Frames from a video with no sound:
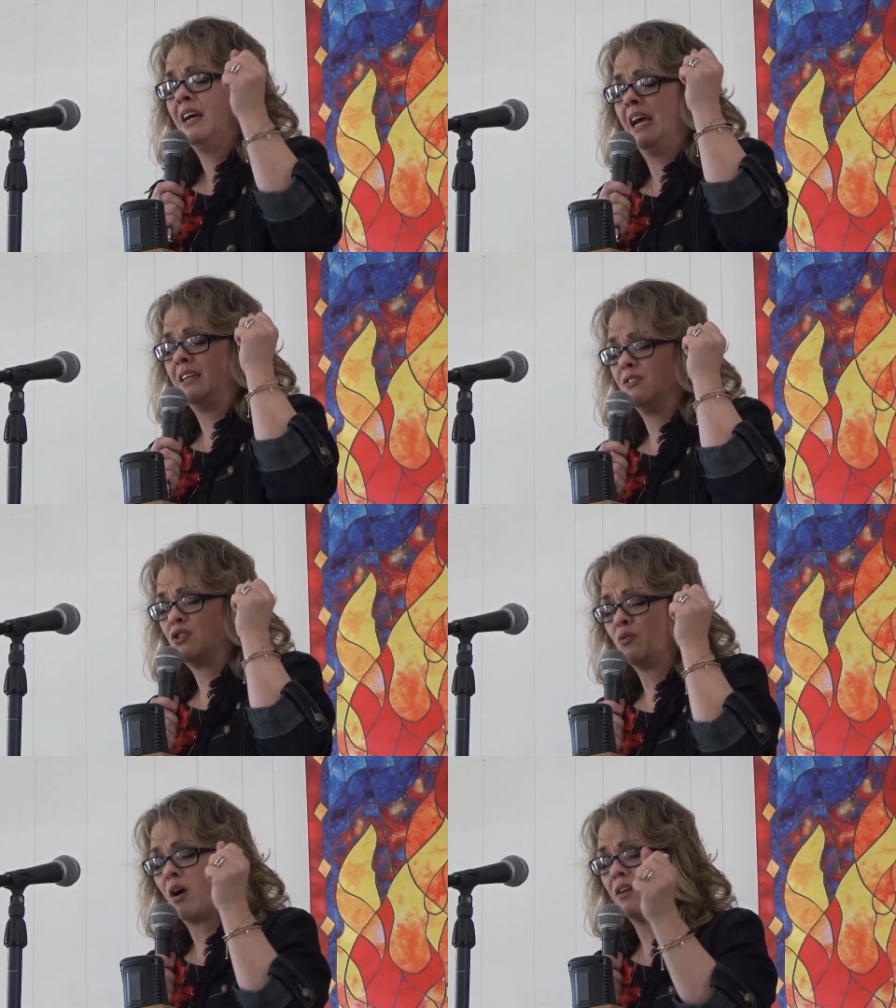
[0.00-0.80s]
and
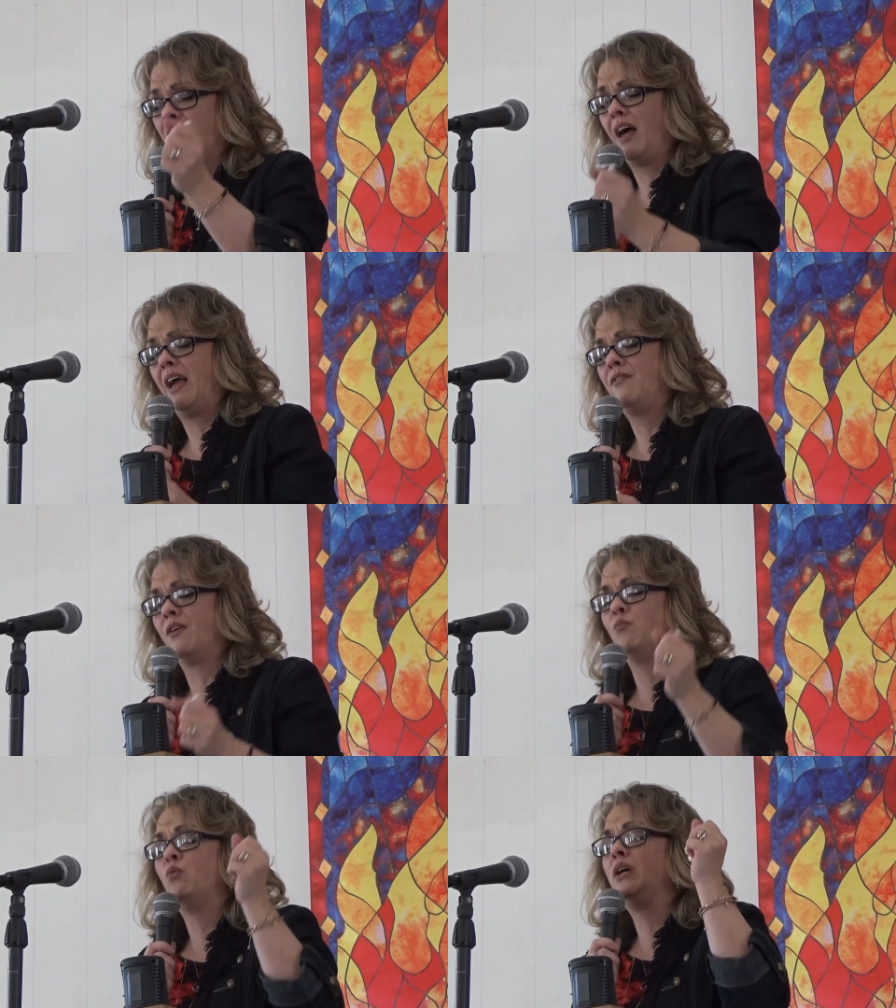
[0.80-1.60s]
into our life,
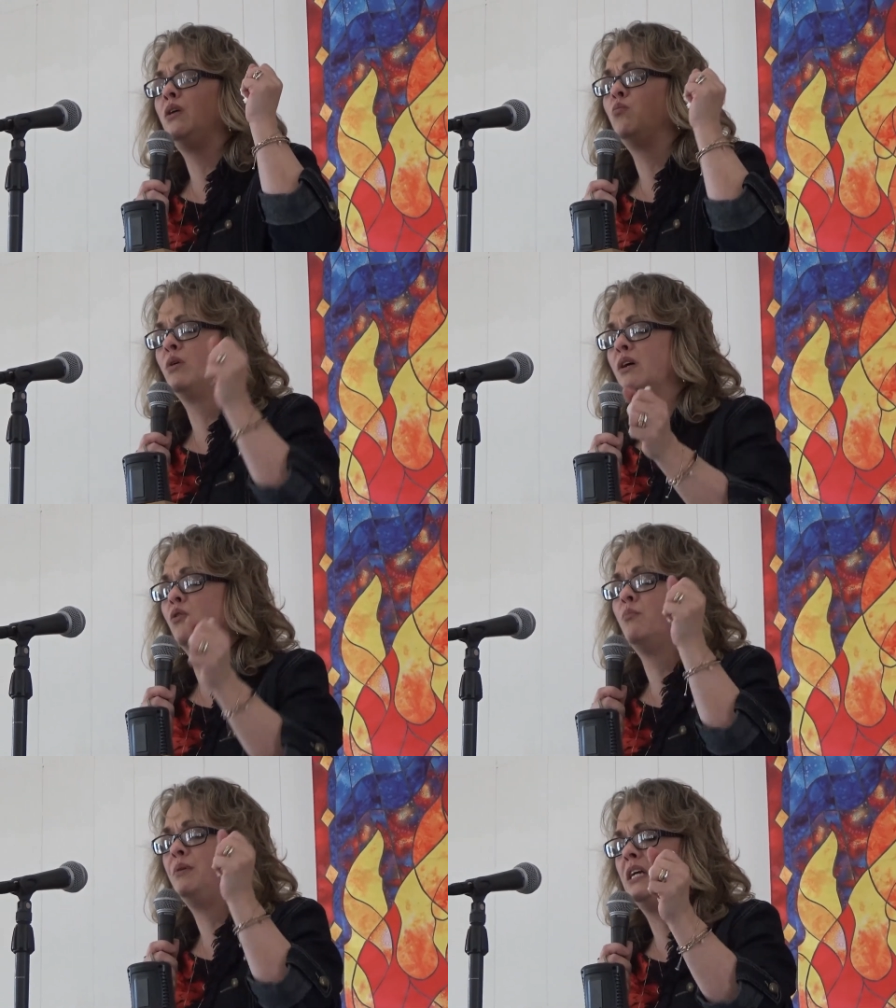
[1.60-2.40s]
and we
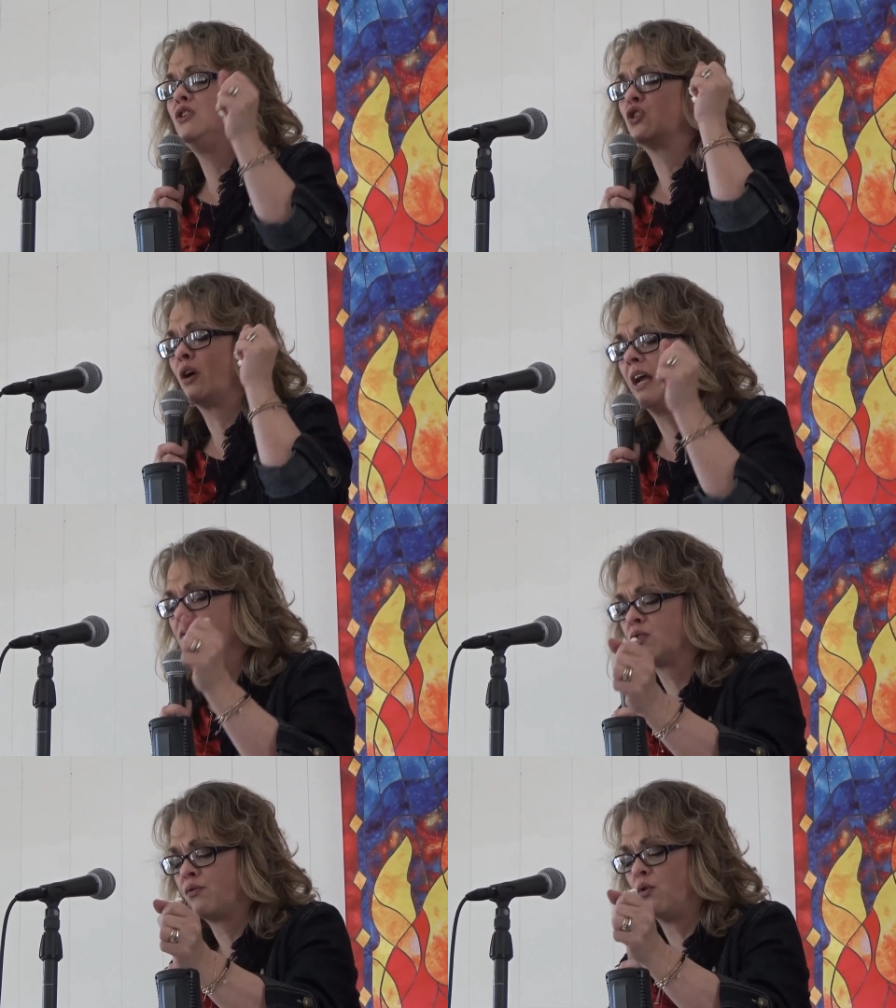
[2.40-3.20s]
will be
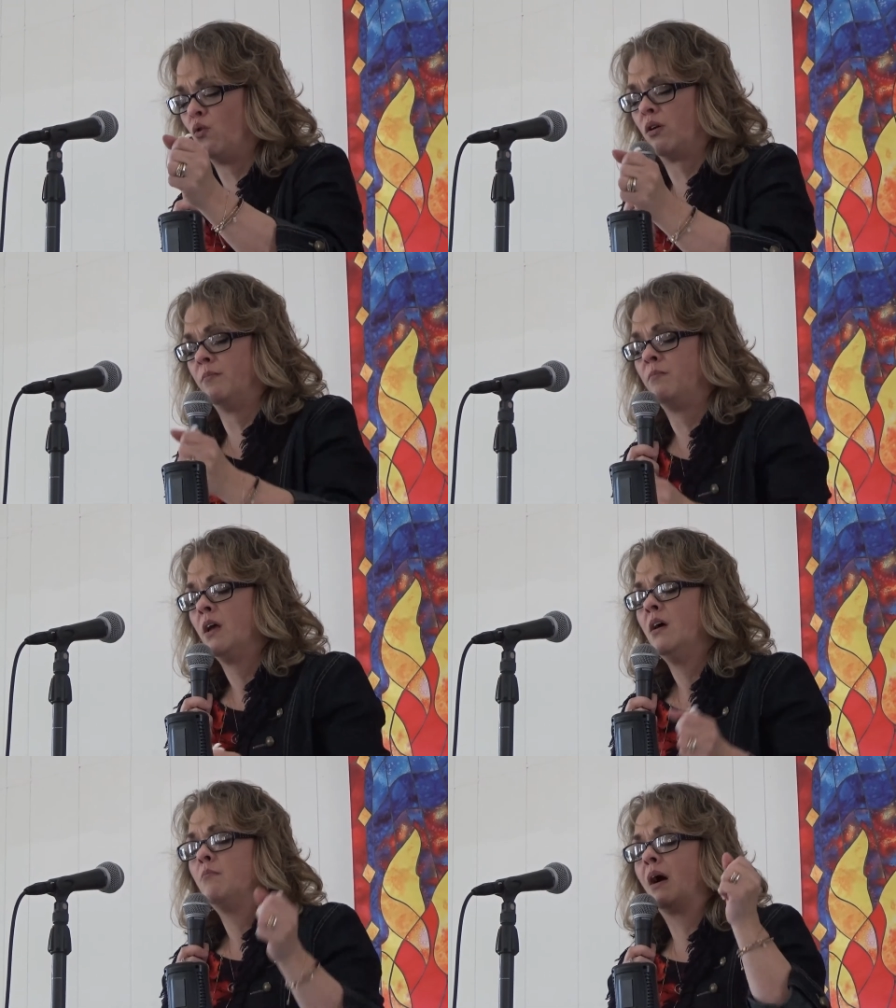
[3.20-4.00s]
transformed
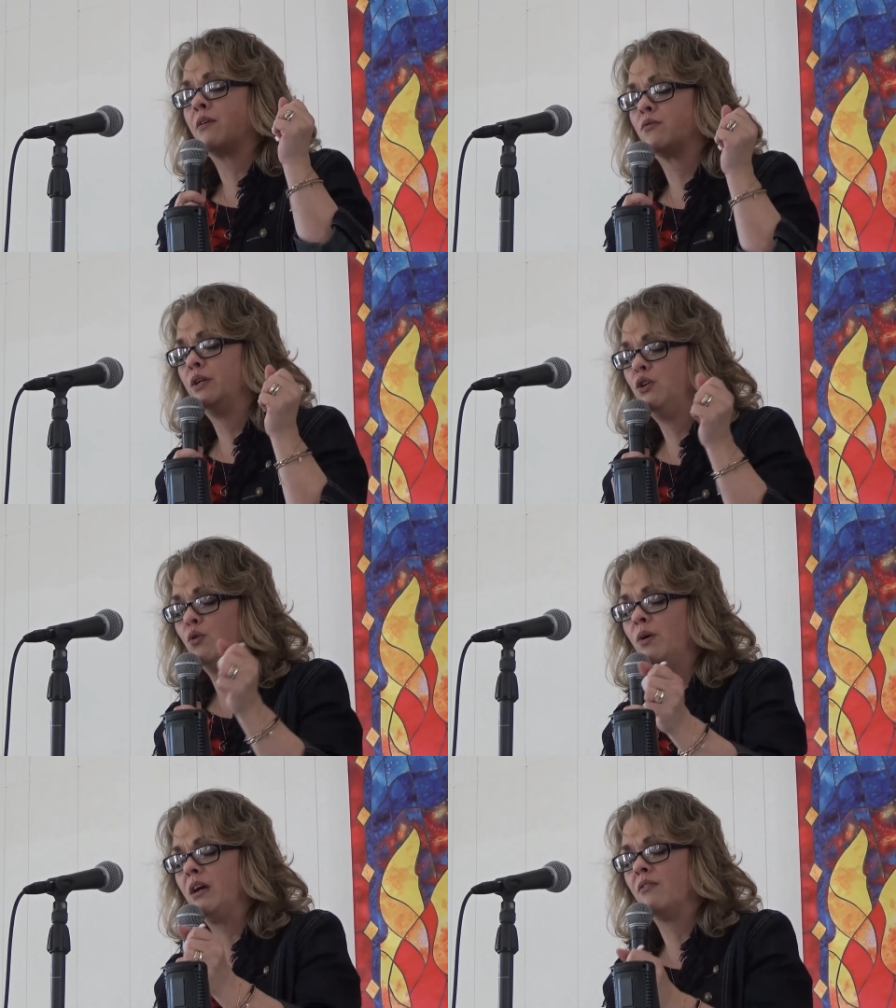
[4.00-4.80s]
by the
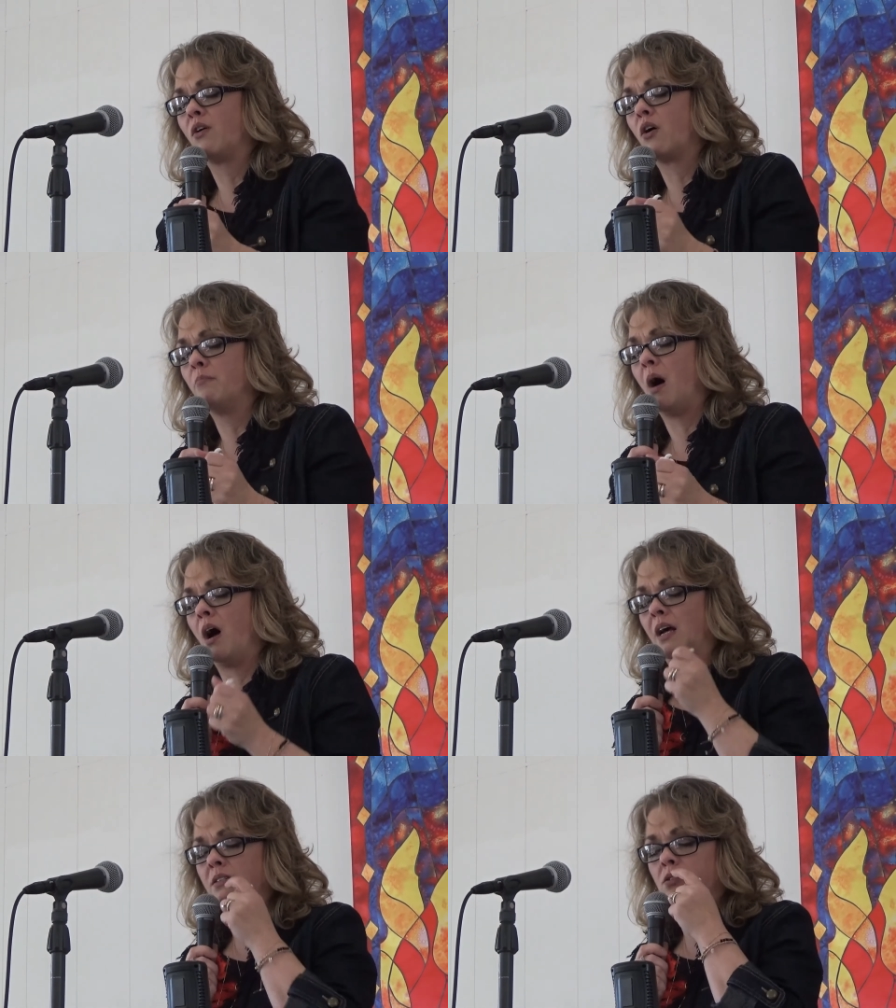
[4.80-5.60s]
renewing of our
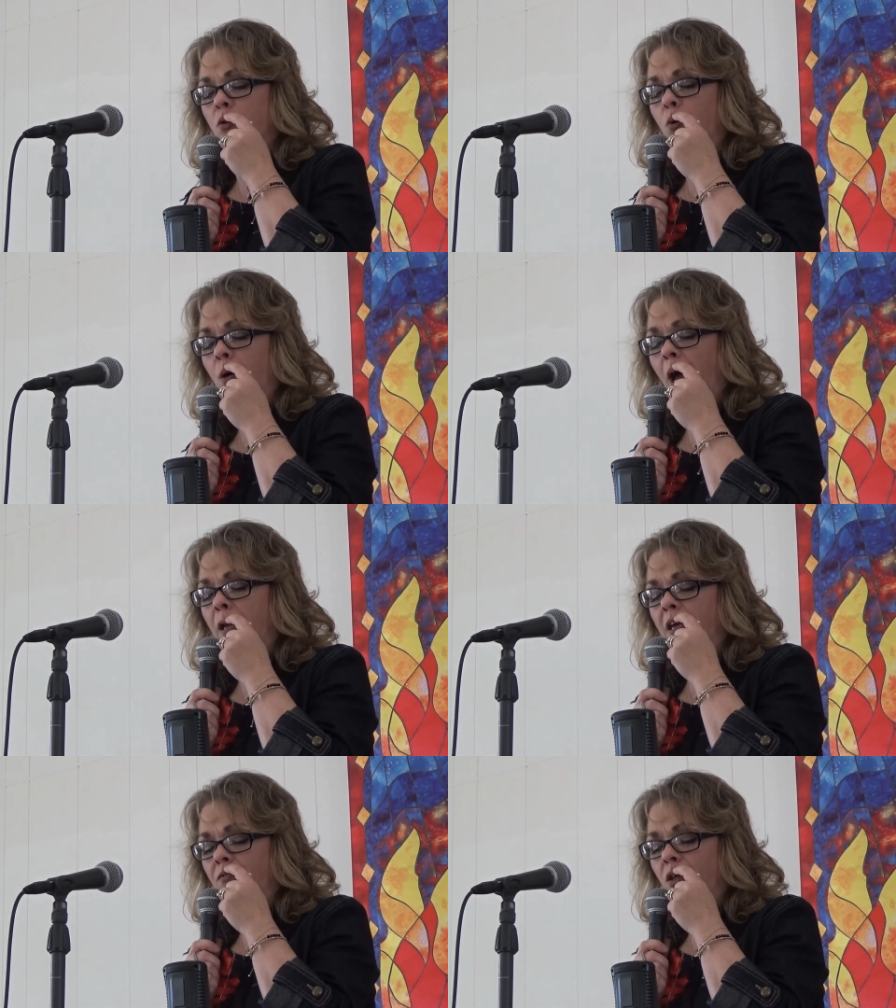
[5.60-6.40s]
minds. Lord,
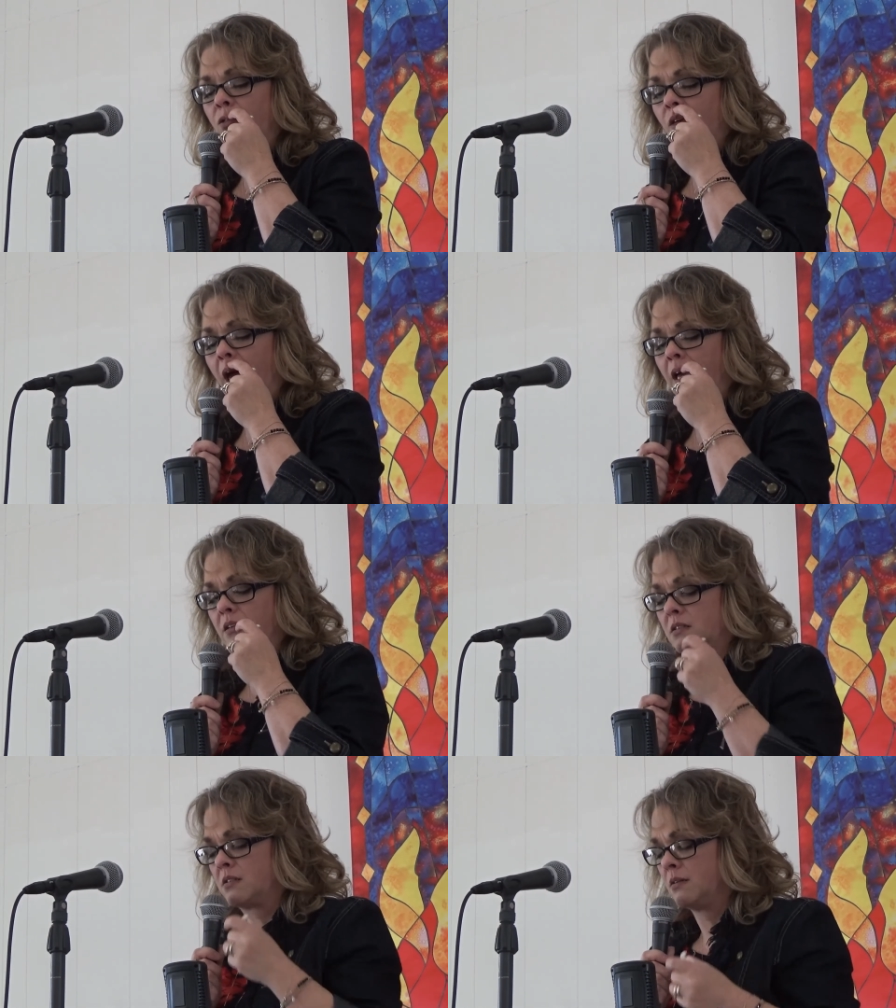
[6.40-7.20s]
I give you
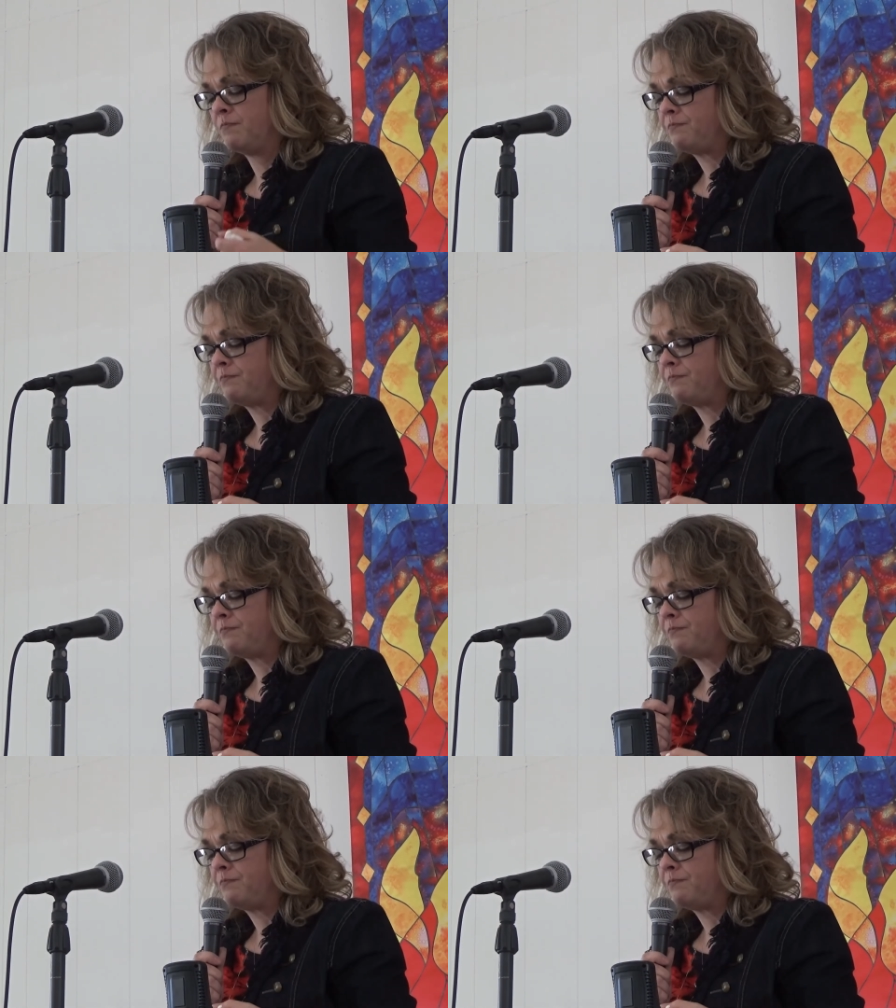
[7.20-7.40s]
thanks.